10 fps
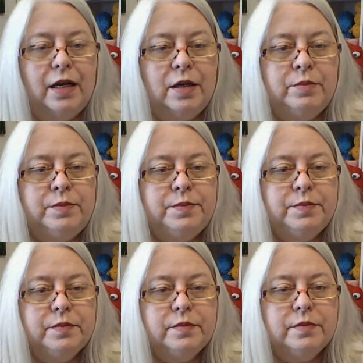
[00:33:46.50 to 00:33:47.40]
oh,
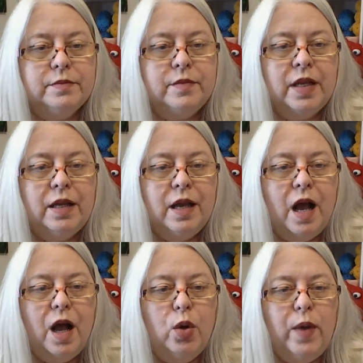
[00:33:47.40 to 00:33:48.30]

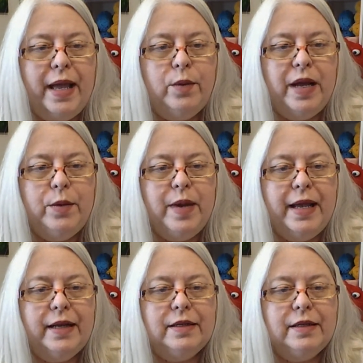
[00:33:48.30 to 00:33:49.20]

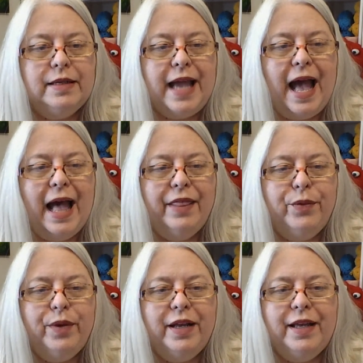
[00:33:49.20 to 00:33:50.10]
wait.
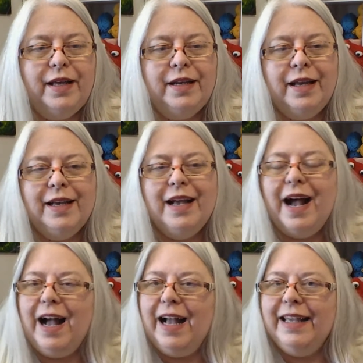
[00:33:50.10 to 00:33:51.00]
Catherine.
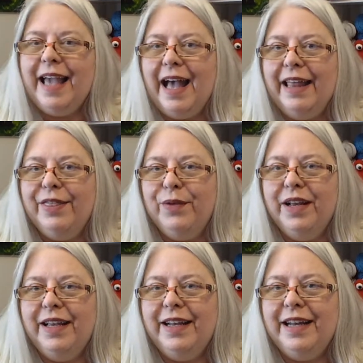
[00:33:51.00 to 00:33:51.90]
Hi,
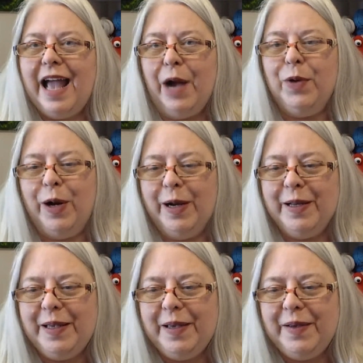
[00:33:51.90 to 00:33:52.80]
Catherine. How are
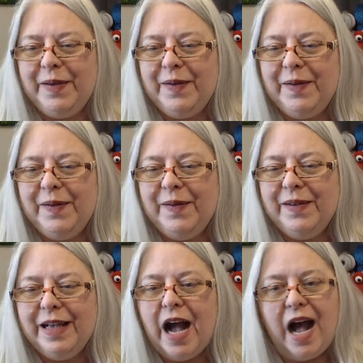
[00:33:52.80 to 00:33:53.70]
you?
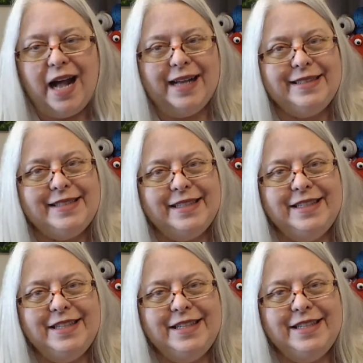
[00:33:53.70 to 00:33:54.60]
I
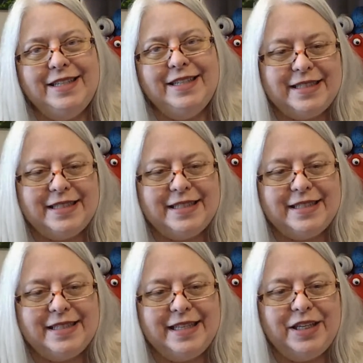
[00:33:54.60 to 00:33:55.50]
did notice you. I
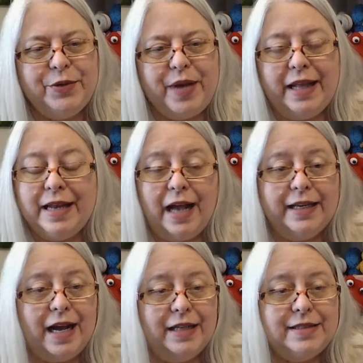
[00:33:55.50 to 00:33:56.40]
see you, and I
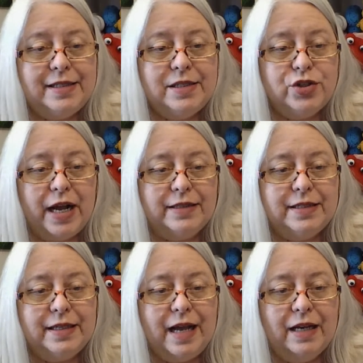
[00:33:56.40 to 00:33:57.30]
got
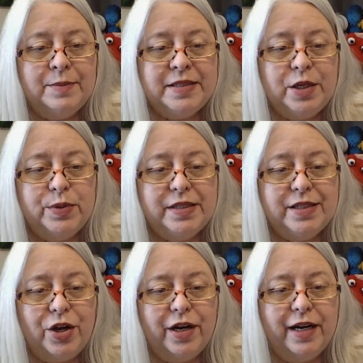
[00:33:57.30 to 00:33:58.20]
distracted. I'm so
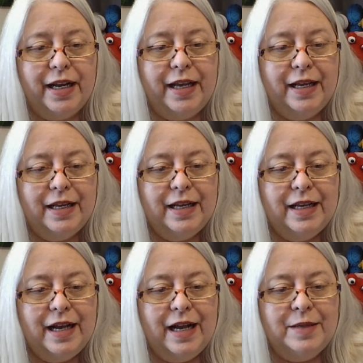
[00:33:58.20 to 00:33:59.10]
sorry.
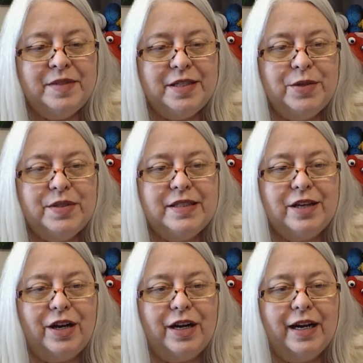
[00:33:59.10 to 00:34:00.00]
I'm so
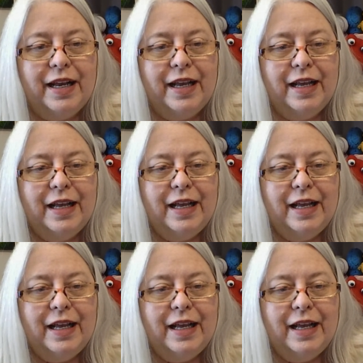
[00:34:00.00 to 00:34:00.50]
sorry.